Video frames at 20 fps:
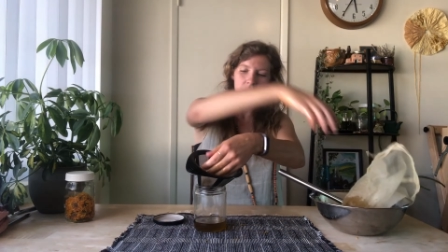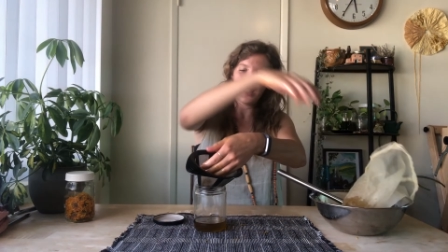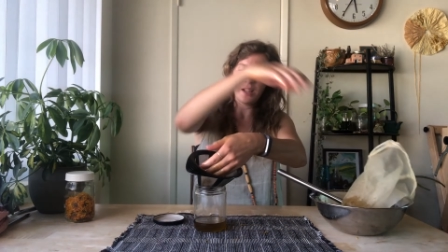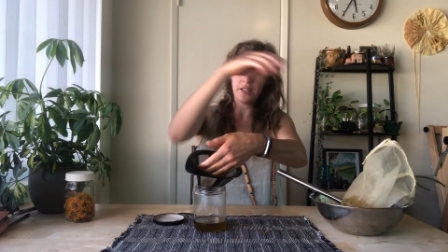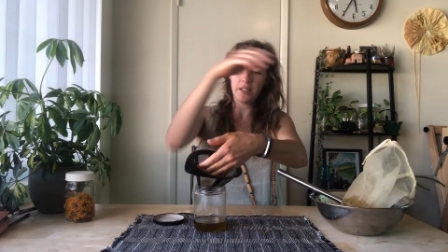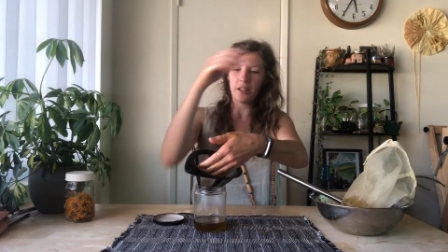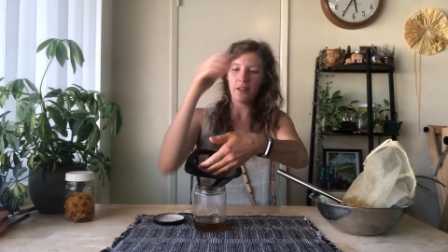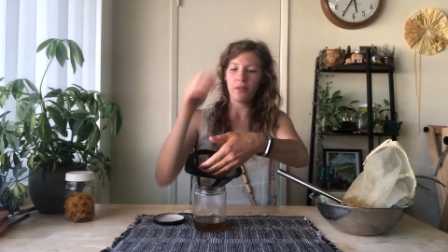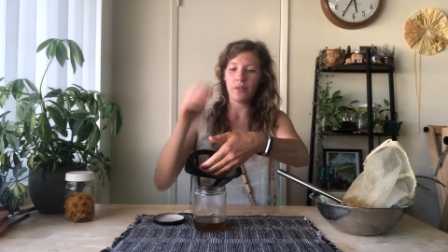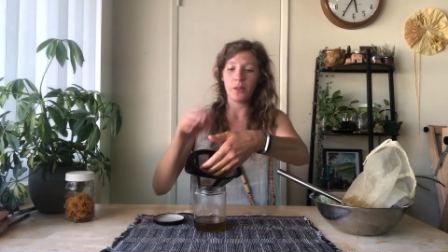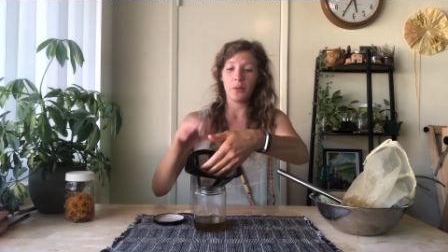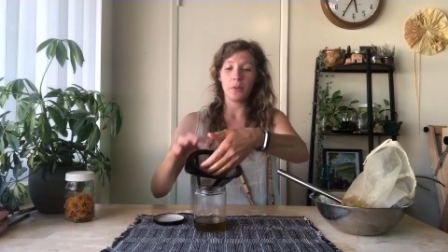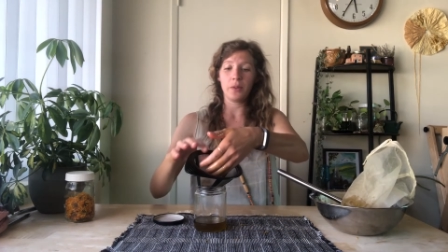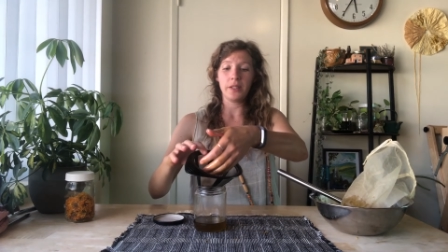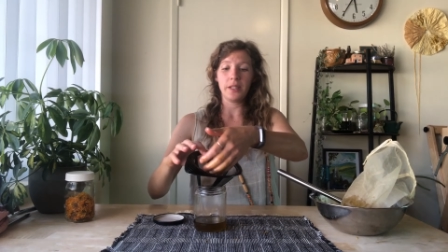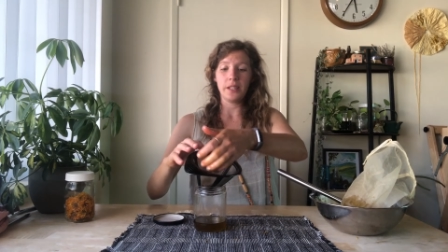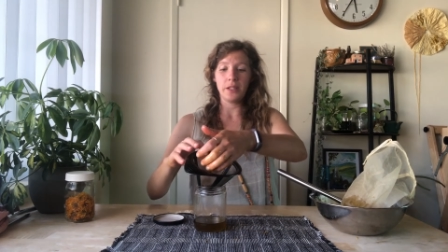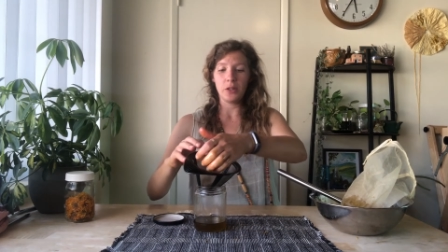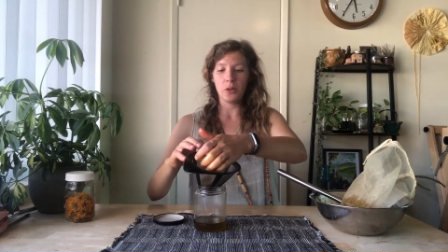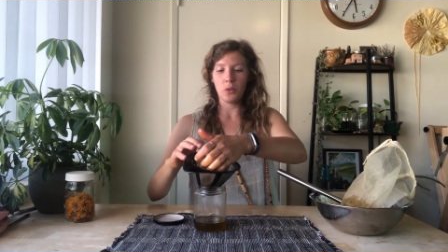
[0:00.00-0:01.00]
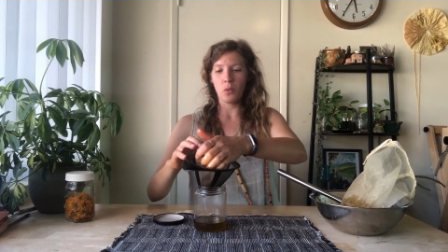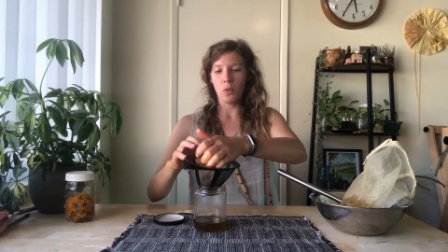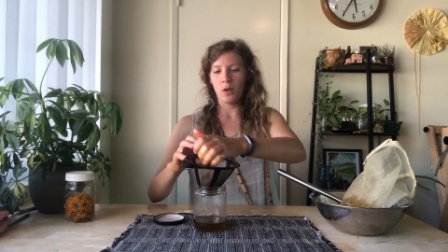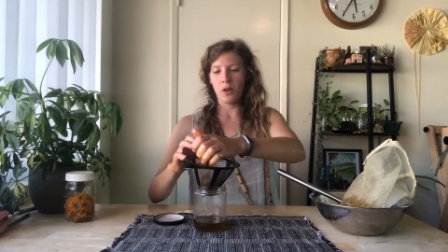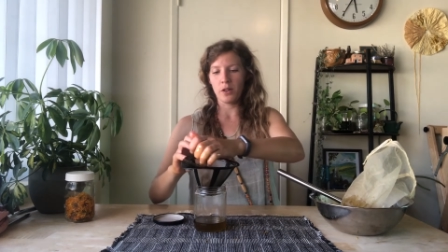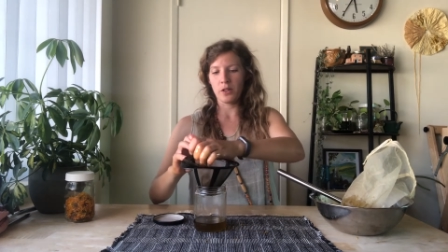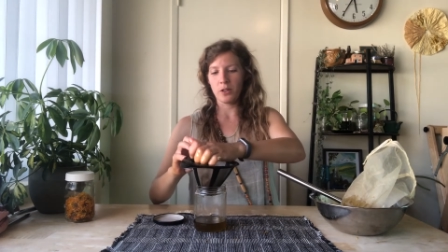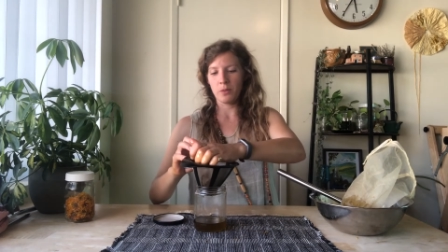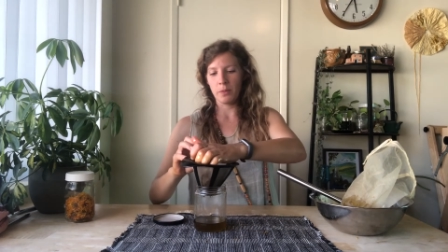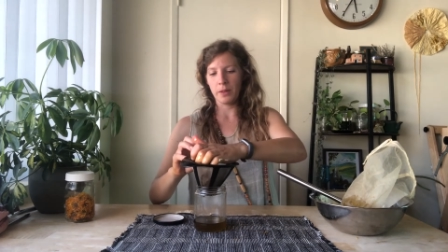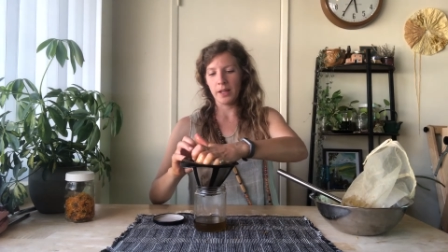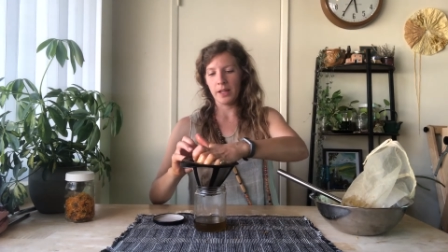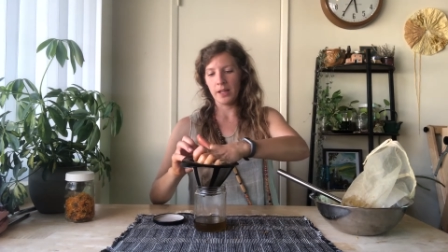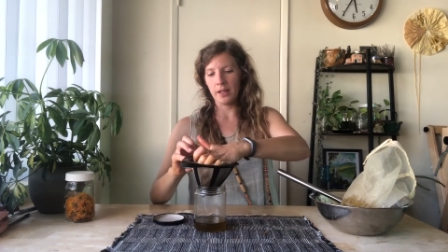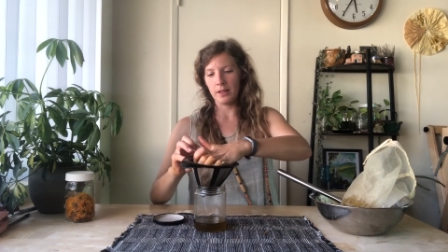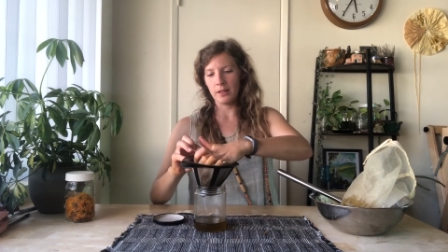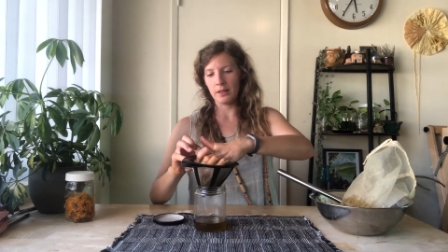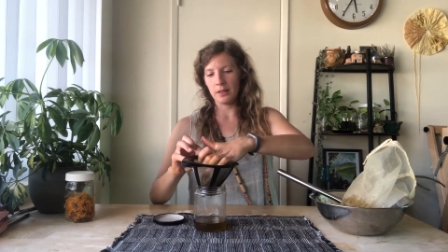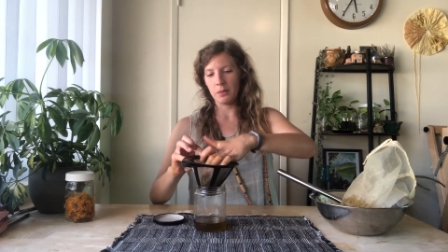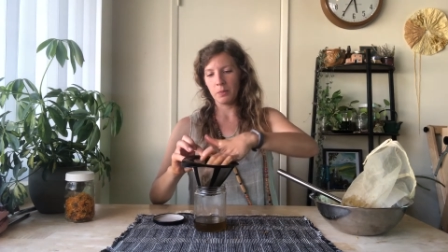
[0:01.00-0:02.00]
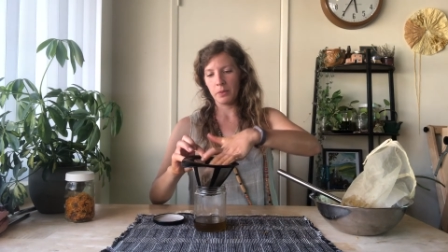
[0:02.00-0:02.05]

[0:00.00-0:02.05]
I definitely will need to wash my hands,